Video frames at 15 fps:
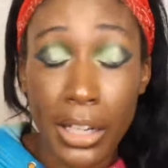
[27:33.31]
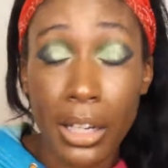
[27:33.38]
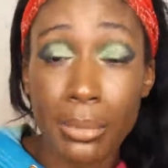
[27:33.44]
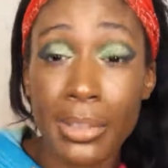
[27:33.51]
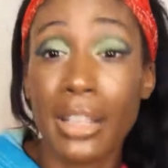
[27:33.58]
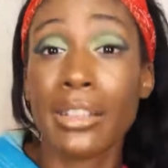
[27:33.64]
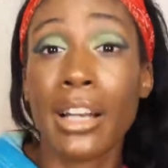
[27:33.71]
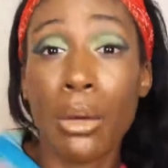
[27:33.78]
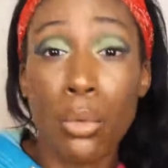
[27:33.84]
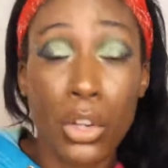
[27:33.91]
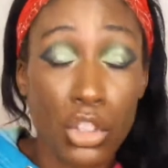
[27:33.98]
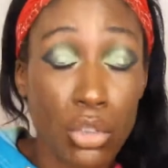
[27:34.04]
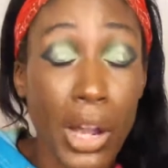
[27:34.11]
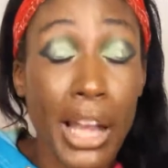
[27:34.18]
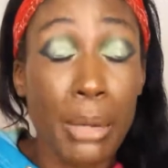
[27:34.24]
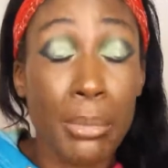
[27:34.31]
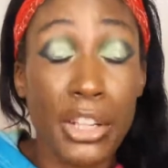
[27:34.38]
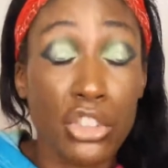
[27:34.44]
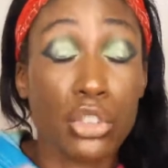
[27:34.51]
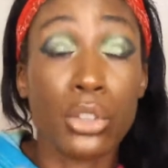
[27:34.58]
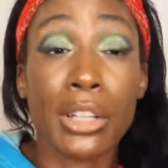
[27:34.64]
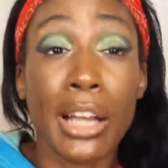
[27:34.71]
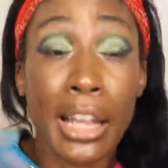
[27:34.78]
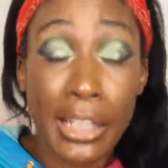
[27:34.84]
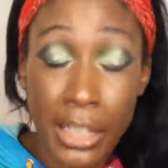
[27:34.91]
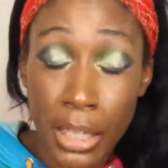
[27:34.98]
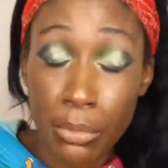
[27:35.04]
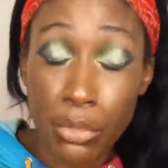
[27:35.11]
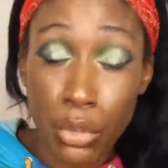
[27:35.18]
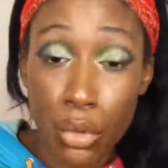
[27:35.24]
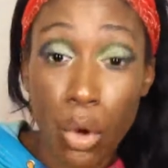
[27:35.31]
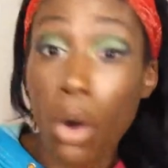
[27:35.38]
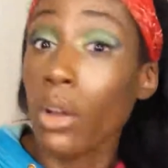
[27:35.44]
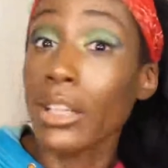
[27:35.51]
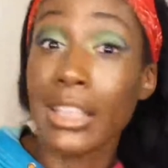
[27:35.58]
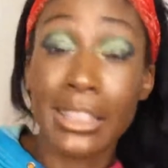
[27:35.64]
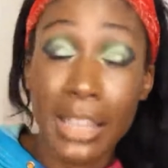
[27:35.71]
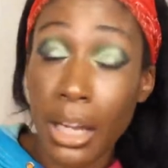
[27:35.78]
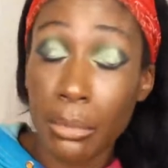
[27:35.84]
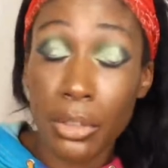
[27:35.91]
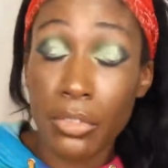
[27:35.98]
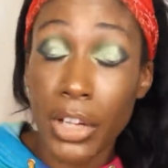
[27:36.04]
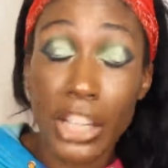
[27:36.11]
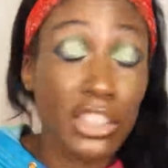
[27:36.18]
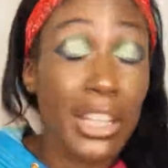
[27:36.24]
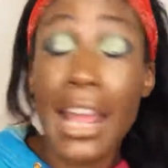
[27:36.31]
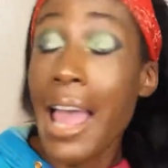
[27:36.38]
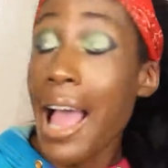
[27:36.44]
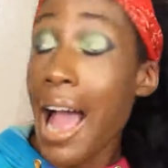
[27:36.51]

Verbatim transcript: comes out that I want to try to make sure that I get up for you all in a timely fashion